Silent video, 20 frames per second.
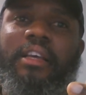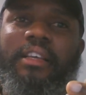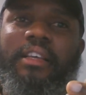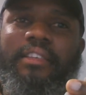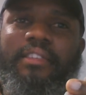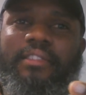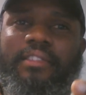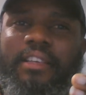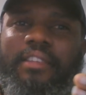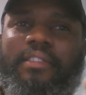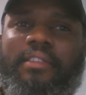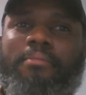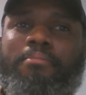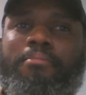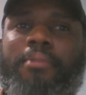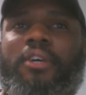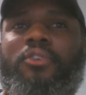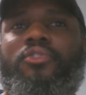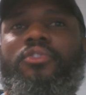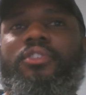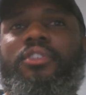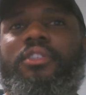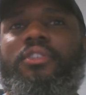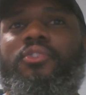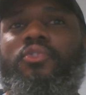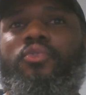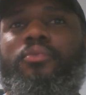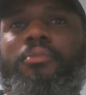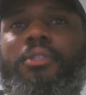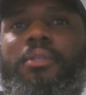setting boundaries
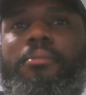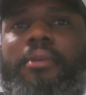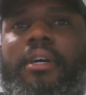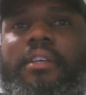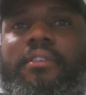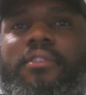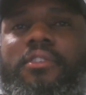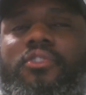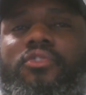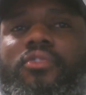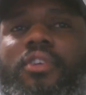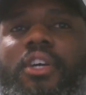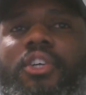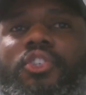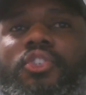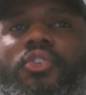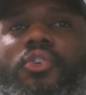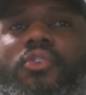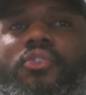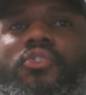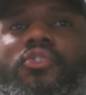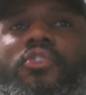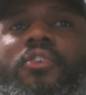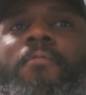to minimize distractions.